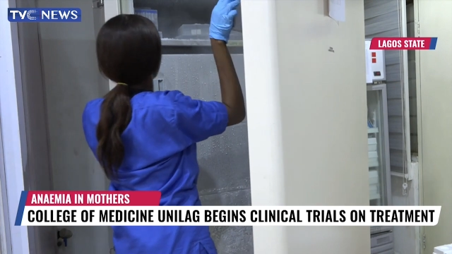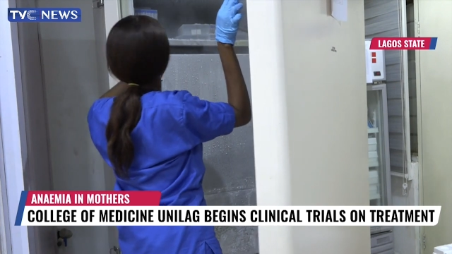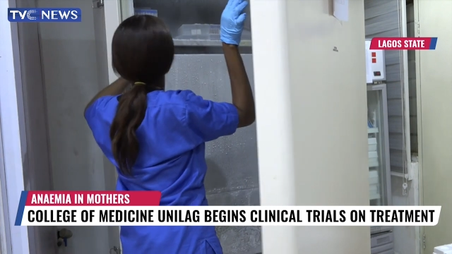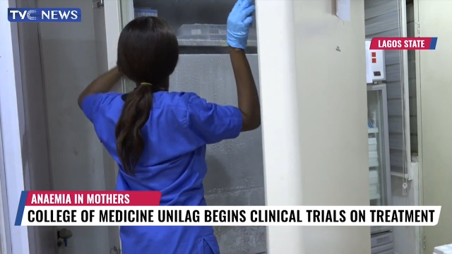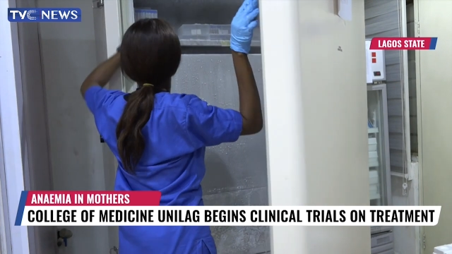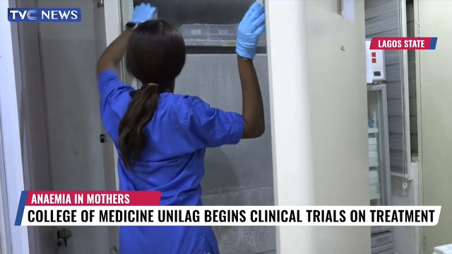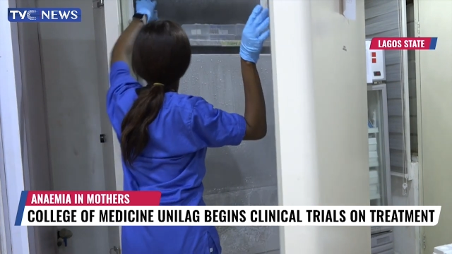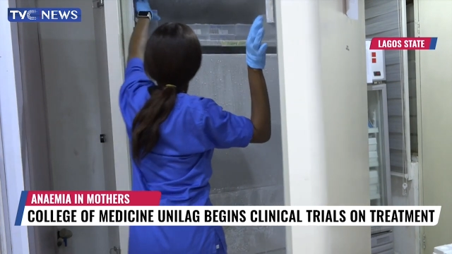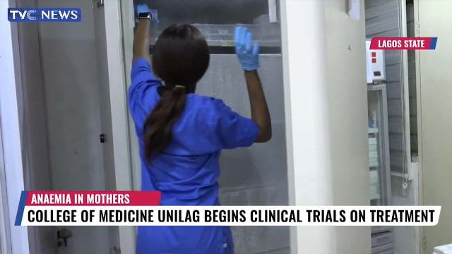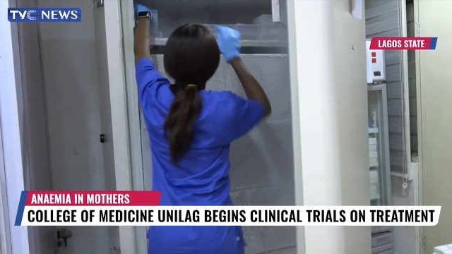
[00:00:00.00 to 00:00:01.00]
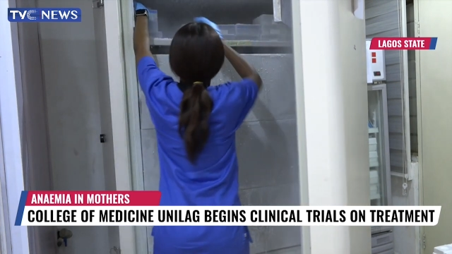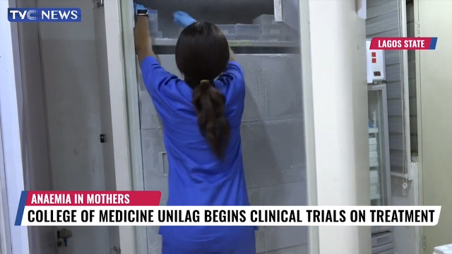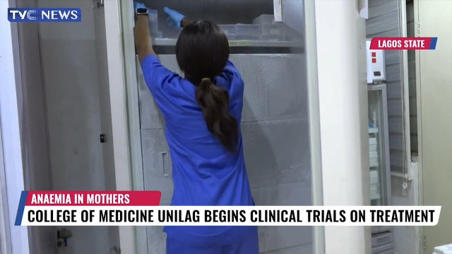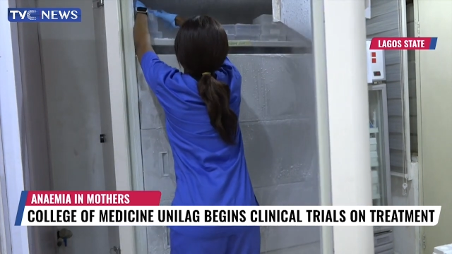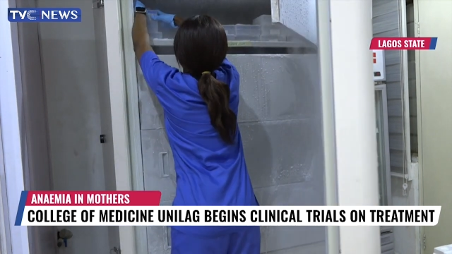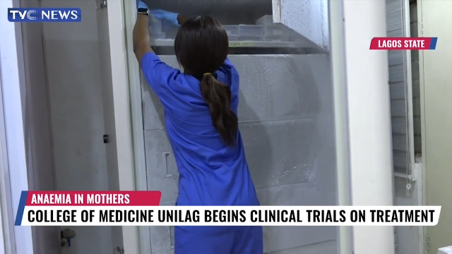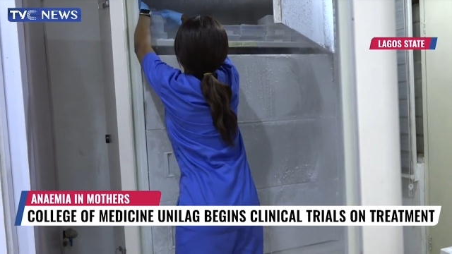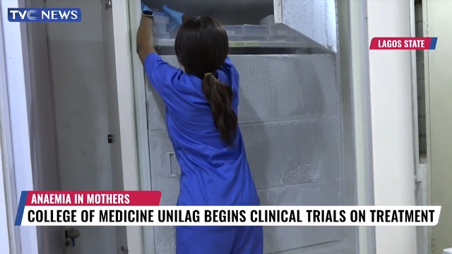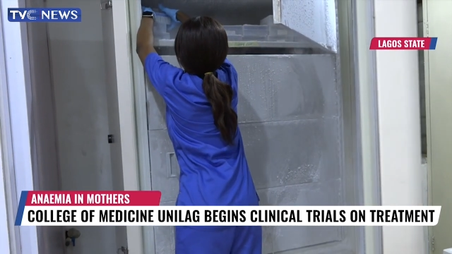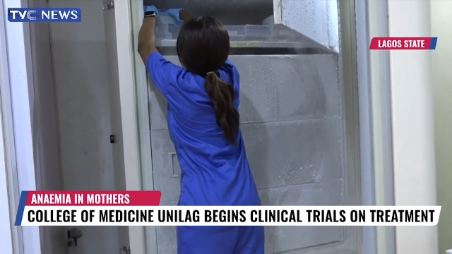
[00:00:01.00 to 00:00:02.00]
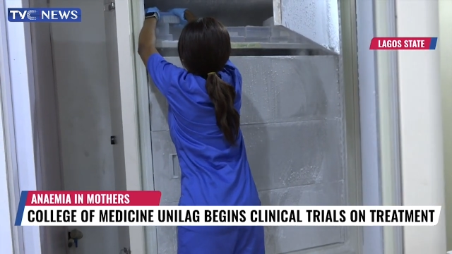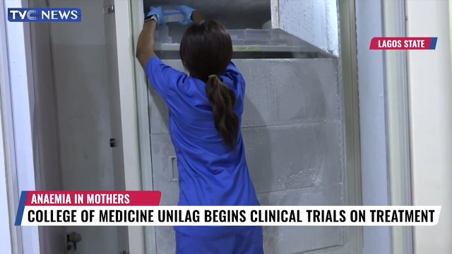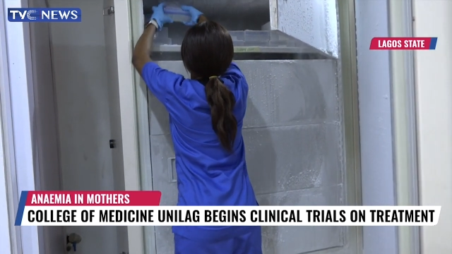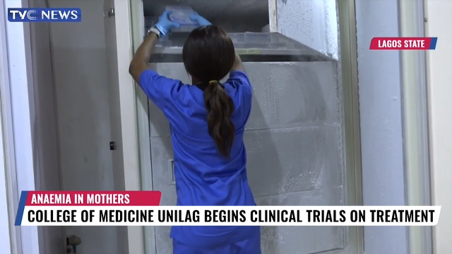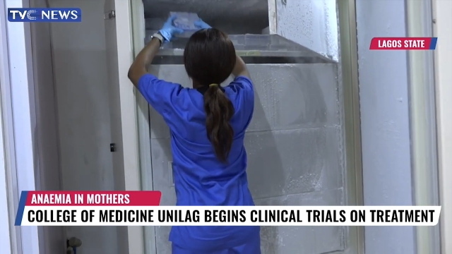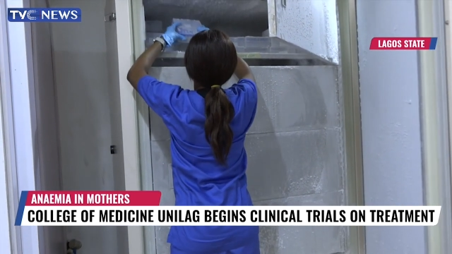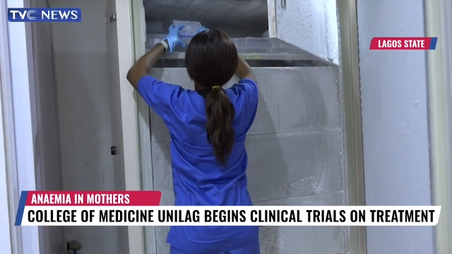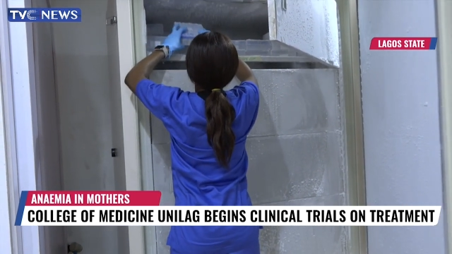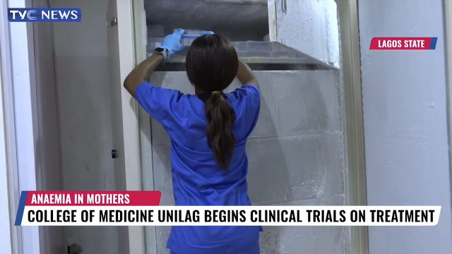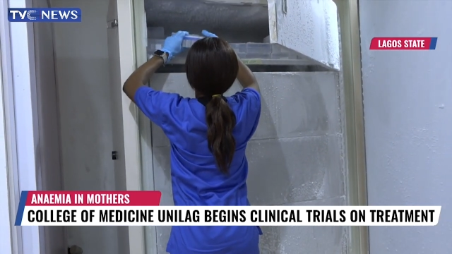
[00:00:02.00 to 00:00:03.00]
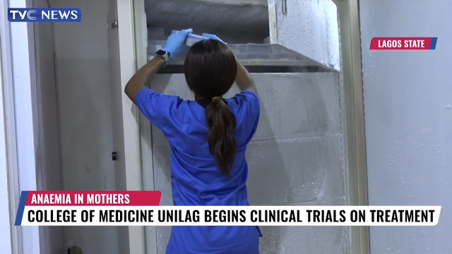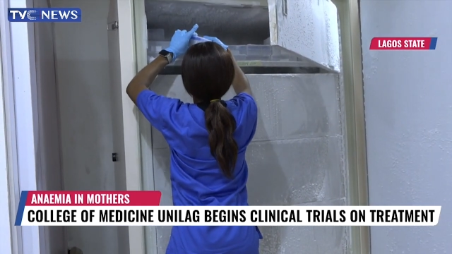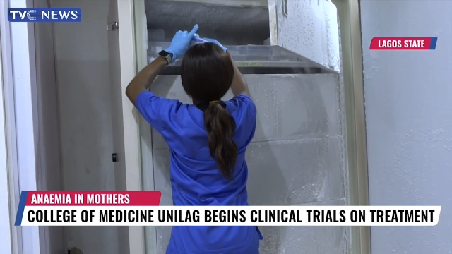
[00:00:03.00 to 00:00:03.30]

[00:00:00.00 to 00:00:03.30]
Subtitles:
Nobody's mouth can be seen.